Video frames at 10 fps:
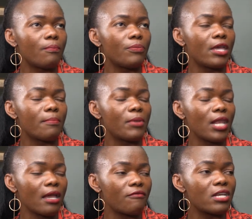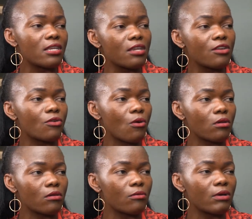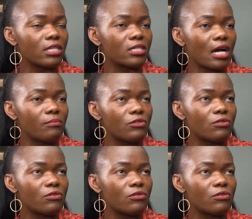they play a very key role when it comes